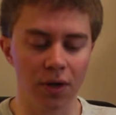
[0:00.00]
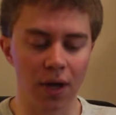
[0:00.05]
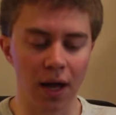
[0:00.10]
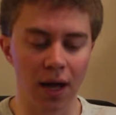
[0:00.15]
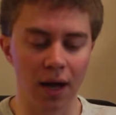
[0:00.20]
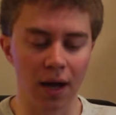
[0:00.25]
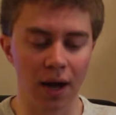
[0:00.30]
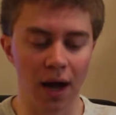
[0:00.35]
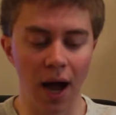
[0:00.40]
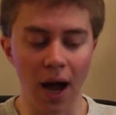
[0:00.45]

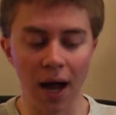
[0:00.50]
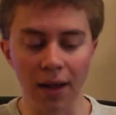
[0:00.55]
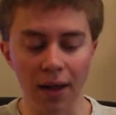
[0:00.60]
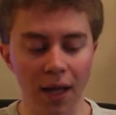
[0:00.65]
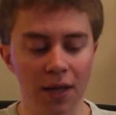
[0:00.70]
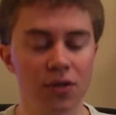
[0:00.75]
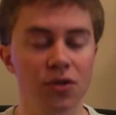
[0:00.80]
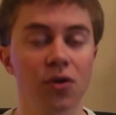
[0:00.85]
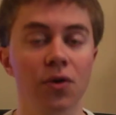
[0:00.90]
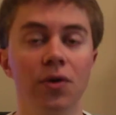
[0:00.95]

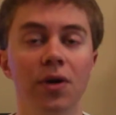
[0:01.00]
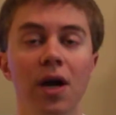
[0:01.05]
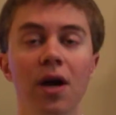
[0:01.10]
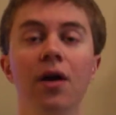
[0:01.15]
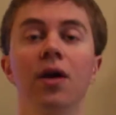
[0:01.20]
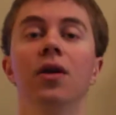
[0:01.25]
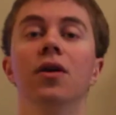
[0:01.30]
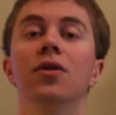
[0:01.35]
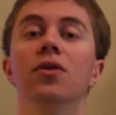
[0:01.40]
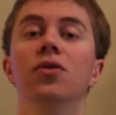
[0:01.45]
highlight certain
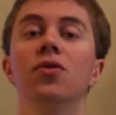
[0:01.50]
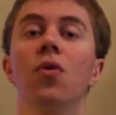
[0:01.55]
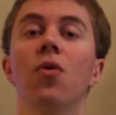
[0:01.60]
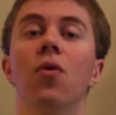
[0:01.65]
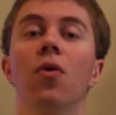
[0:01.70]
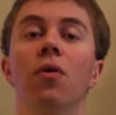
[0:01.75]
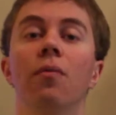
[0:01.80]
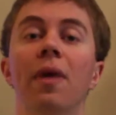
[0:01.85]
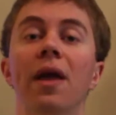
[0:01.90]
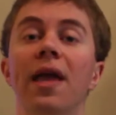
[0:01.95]
areas
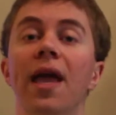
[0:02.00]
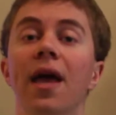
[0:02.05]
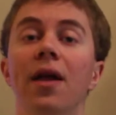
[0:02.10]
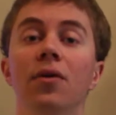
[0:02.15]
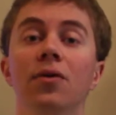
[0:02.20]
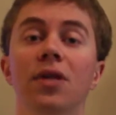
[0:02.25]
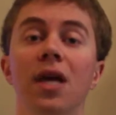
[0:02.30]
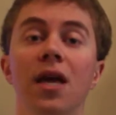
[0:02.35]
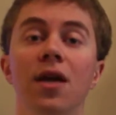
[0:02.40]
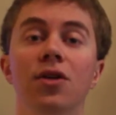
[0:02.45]
or make
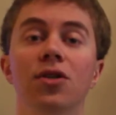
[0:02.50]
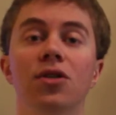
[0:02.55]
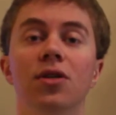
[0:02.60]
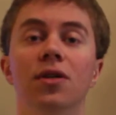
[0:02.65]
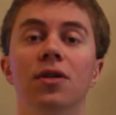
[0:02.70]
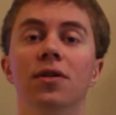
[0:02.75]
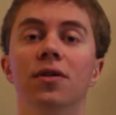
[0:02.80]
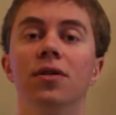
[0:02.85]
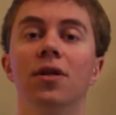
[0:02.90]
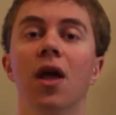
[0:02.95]

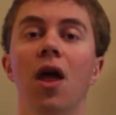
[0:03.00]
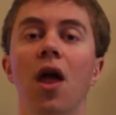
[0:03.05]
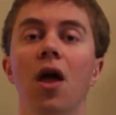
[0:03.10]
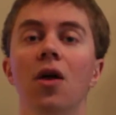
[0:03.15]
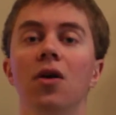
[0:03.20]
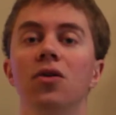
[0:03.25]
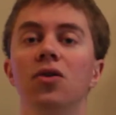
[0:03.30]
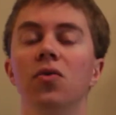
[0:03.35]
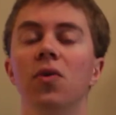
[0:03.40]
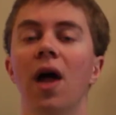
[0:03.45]
annotations
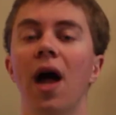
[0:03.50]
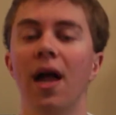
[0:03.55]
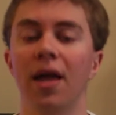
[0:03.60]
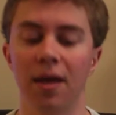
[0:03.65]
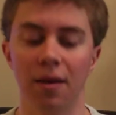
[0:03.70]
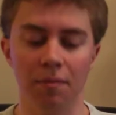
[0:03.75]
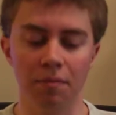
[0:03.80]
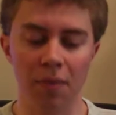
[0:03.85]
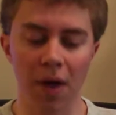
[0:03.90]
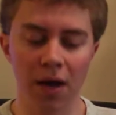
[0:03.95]
so that I
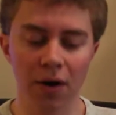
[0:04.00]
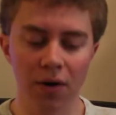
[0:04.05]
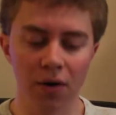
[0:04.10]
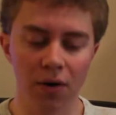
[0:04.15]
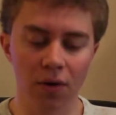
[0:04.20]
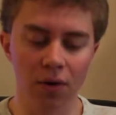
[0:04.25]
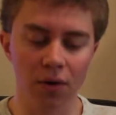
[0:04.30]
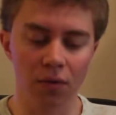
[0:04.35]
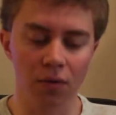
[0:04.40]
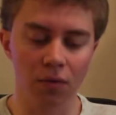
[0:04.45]
can
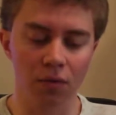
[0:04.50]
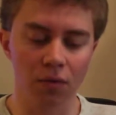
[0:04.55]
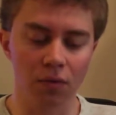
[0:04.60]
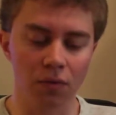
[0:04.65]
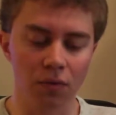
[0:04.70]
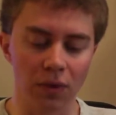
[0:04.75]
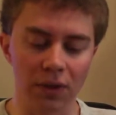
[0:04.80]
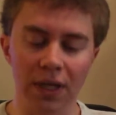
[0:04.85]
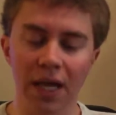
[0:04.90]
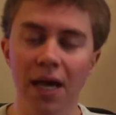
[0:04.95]
better
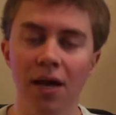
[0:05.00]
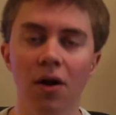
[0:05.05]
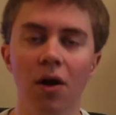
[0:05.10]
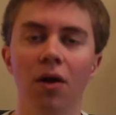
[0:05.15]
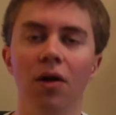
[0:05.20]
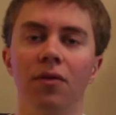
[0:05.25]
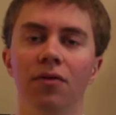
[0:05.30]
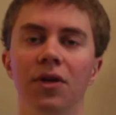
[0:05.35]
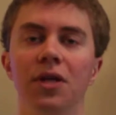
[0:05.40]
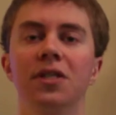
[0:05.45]
relate
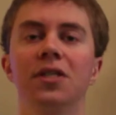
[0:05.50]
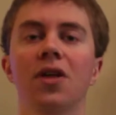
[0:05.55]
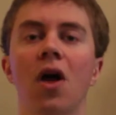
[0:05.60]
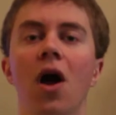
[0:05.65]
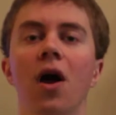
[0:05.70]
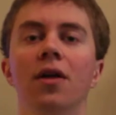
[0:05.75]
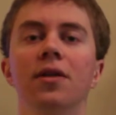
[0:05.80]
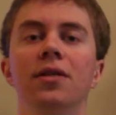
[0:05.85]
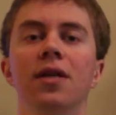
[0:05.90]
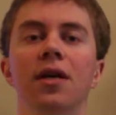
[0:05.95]
all of this
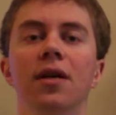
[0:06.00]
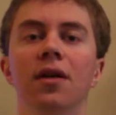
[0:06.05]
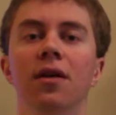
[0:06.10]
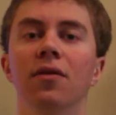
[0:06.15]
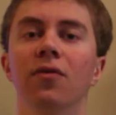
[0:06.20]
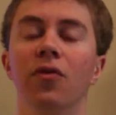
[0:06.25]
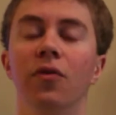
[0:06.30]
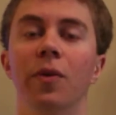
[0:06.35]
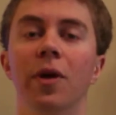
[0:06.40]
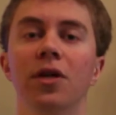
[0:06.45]
content and
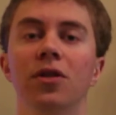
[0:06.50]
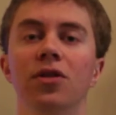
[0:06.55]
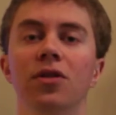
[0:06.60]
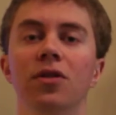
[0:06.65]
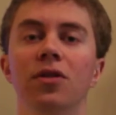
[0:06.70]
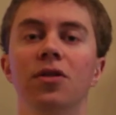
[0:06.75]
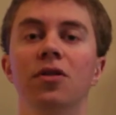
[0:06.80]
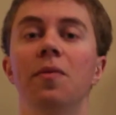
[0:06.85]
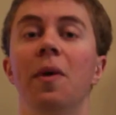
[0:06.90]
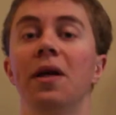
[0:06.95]

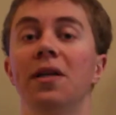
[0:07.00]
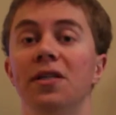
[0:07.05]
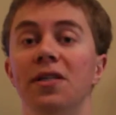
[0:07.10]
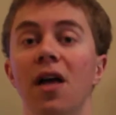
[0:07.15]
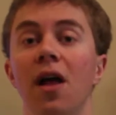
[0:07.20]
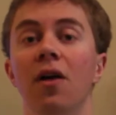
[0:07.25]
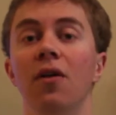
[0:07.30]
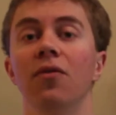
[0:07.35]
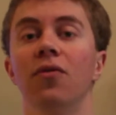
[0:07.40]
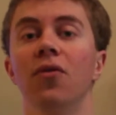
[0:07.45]
information to
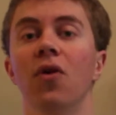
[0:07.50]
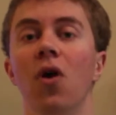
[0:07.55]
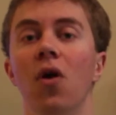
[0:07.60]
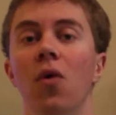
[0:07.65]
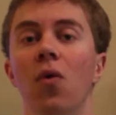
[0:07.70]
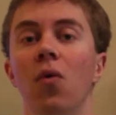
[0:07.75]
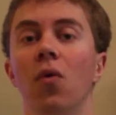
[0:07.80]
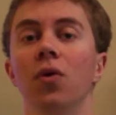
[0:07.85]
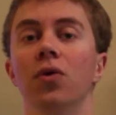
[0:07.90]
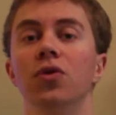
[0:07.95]
myself
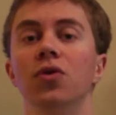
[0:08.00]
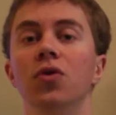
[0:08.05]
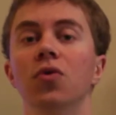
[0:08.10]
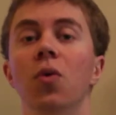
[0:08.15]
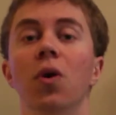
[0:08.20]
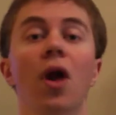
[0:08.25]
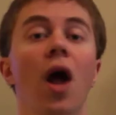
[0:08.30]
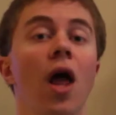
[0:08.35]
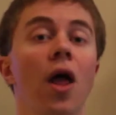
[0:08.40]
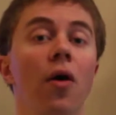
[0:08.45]
or to
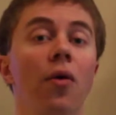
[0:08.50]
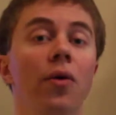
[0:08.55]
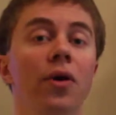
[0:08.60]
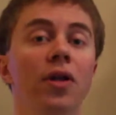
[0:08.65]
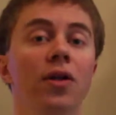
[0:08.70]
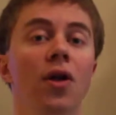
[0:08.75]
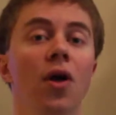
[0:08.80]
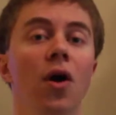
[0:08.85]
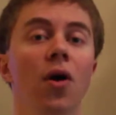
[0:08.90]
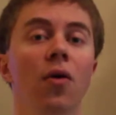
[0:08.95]
what I
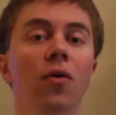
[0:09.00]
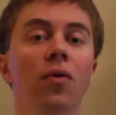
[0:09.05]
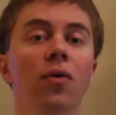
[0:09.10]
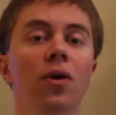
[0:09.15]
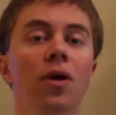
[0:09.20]
already know.